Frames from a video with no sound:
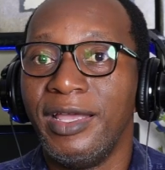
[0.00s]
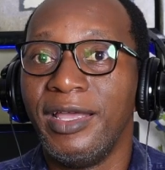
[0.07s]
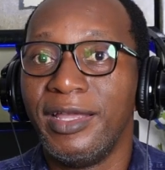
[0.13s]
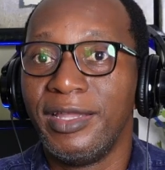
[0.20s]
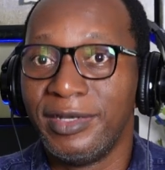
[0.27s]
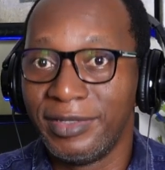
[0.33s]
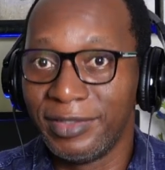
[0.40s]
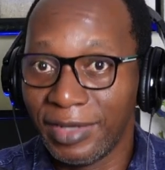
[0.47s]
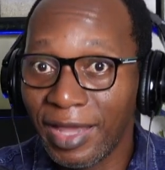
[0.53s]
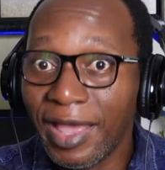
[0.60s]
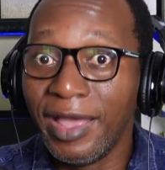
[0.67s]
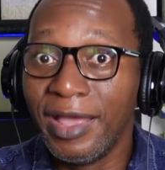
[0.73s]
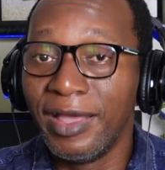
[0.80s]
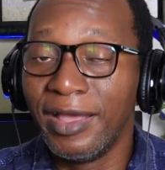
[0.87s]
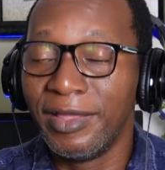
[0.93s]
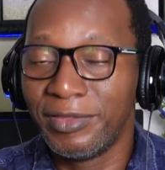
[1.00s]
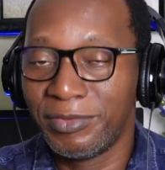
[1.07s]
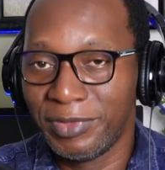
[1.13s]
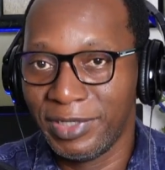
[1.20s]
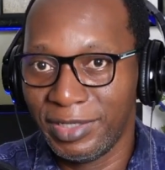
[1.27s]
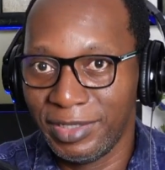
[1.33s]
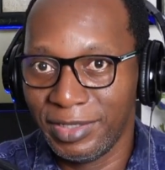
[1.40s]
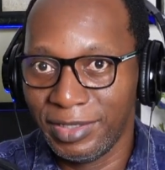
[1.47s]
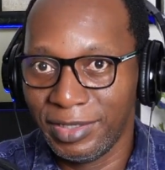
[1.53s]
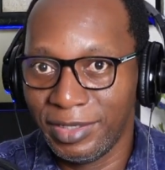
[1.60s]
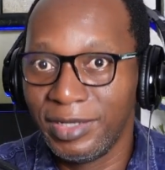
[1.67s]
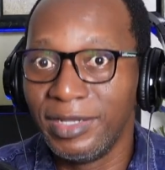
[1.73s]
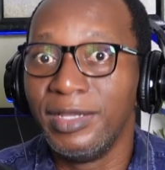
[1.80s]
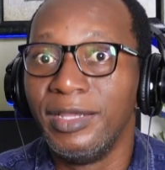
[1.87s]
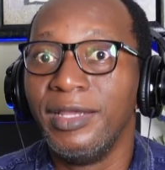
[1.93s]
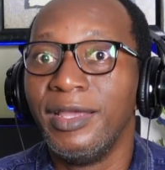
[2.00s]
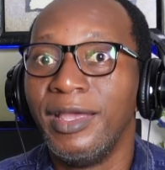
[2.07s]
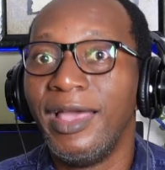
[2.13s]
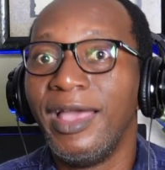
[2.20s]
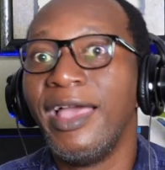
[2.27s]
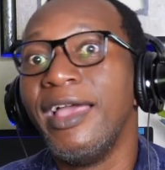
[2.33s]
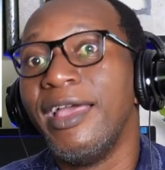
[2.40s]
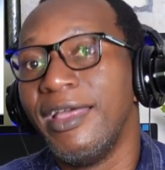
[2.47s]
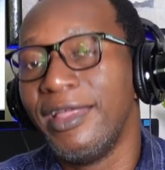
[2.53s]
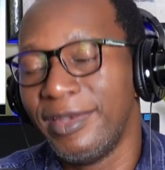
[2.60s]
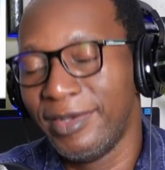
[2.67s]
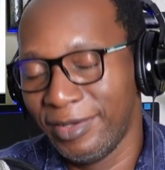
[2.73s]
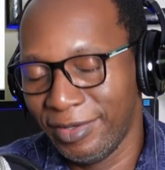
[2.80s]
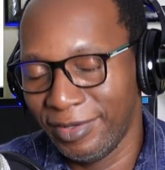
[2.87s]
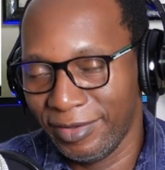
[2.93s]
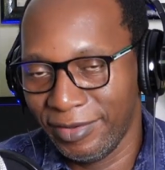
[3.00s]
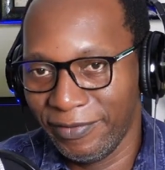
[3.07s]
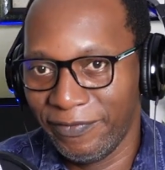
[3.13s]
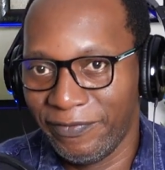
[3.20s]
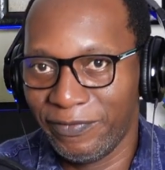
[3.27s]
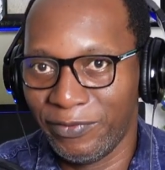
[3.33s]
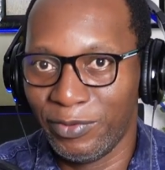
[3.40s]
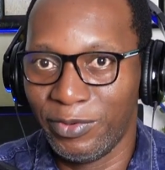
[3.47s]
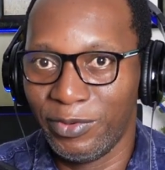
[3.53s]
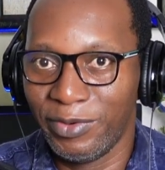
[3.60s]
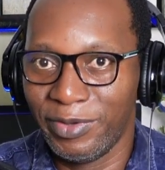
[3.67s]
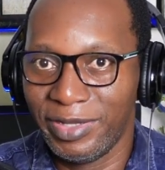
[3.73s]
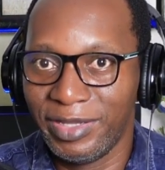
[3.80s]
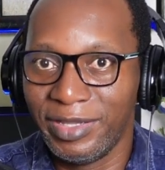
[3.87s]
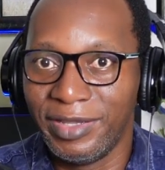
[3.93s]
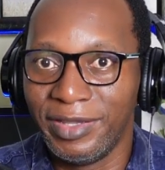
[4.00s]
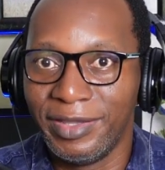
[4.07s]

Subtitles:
and 3 E and 4 E,